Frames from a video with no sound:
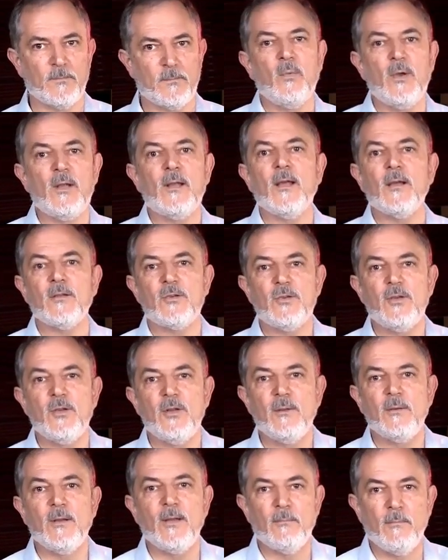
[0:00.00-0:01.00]
We now
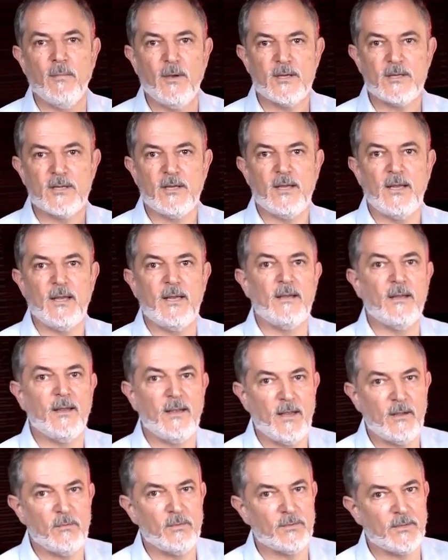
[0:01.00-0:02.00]
tune mostly in
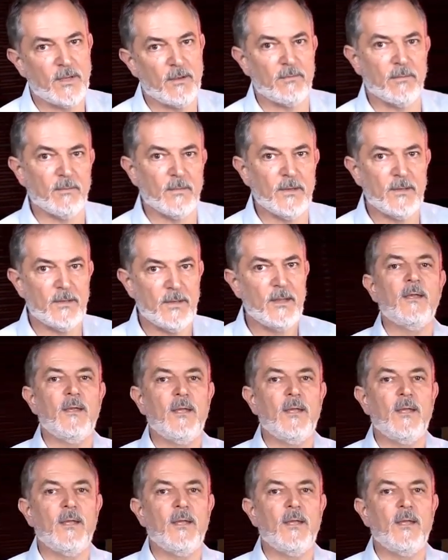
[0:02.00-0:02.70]
equal temperament.